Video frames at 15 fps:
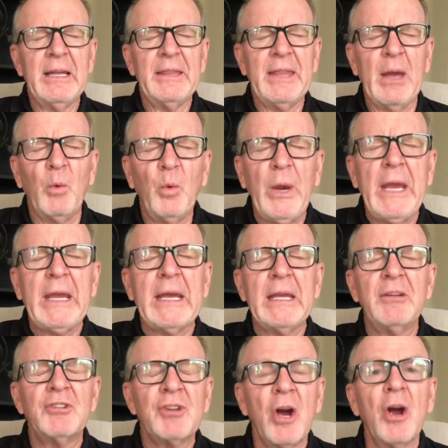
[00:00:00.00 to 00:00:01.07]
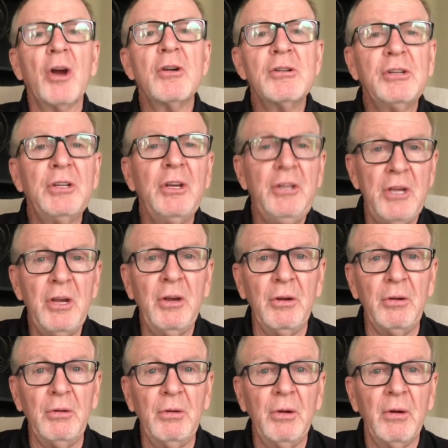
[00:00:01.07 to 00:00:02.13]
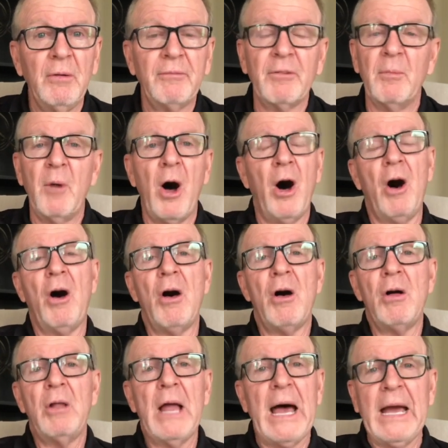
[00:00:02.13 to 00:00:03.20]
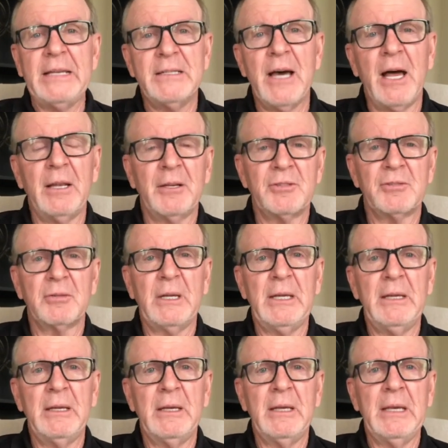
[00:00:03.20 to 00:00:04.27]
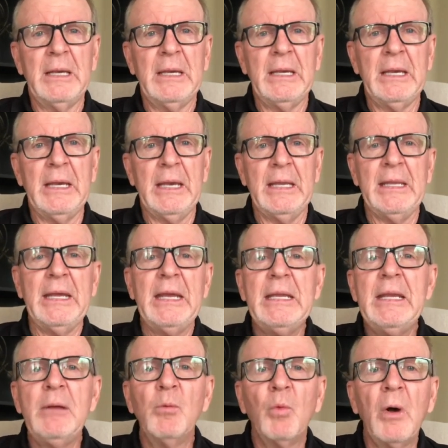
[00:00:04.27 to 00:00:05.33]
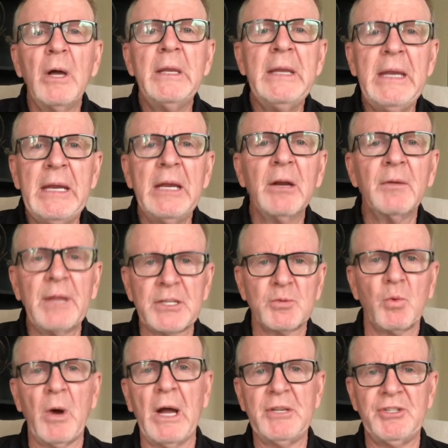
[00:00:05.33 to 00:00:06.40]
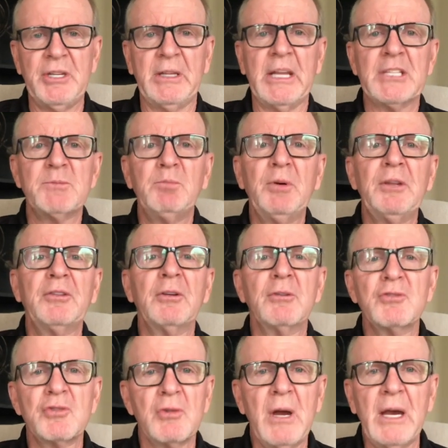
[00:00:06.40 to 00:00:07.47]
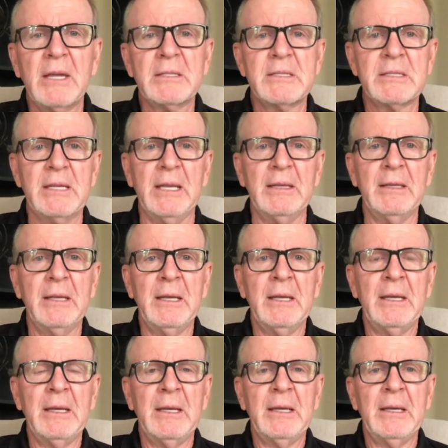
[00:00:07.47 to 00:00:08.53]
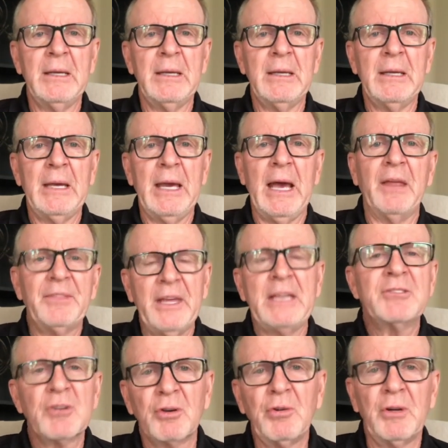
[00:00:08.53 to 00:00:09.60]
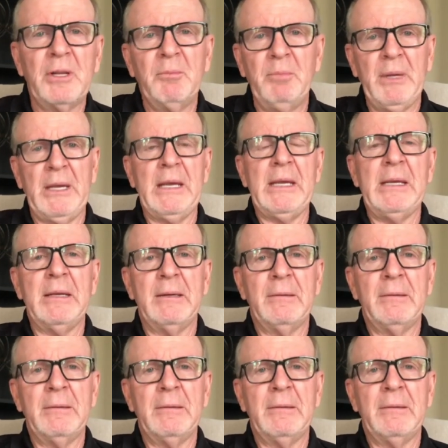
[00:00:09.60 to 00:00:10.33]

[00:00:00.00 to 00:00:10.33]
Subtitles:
that we can turn to you from all idolatry. And anyone here that's watching, that's put their trust in how things are going to be,